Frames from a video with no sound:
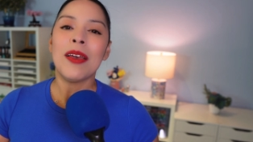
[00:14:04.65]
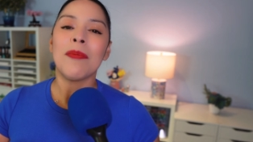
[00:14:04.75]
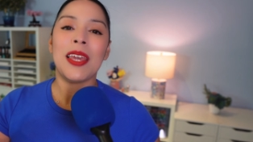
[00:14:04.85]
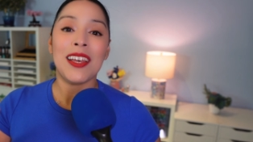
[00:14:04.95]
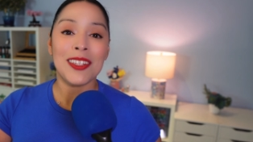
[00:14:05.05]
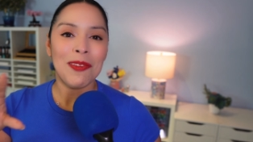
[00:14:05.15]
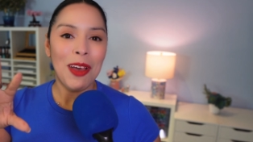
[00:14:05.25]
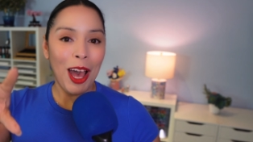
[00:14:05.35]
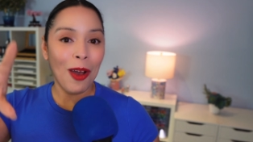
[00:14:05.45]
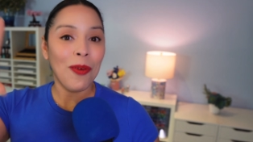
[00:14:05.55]
because of
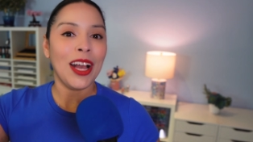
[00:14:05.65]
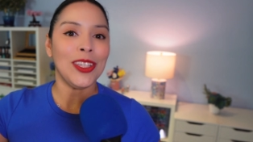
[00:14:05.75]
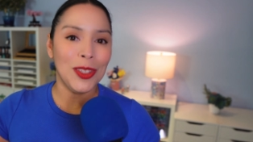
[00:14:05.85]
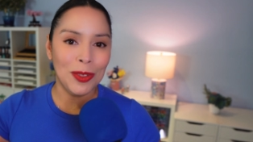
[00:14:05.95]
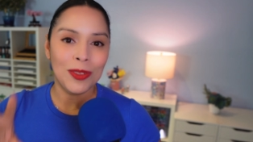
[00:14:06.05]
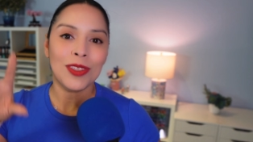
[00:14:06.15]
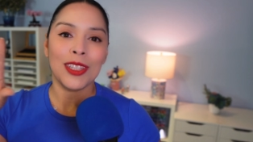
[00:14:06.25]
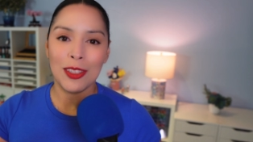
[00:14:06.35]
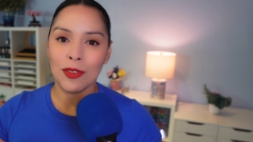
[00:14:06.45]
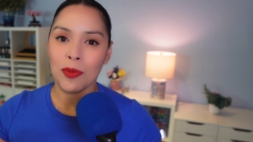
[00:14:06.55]
how I use
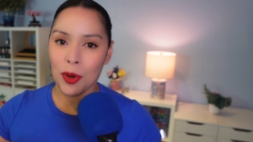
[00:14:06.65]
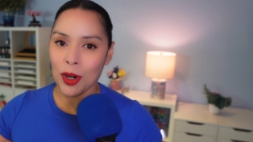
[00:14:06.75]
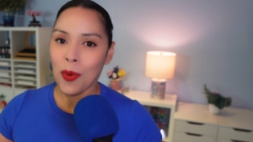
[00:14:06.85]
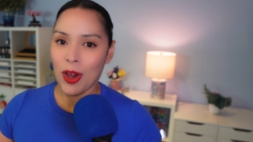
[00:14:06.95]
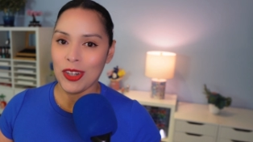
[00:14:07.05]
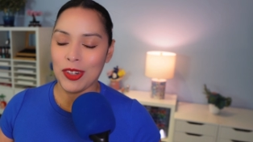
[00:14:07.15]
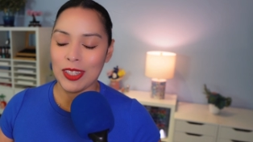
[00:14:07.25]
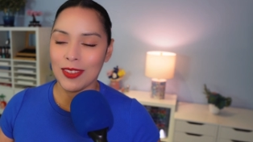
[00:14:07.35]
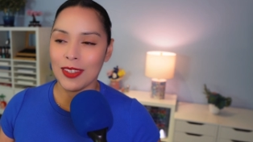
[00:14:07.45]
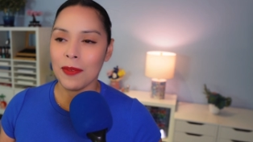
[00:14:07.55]
these 4
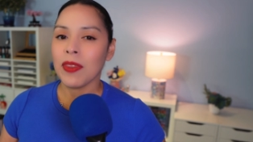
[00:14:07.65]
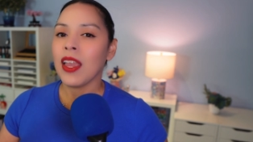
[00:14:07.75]
quadrants.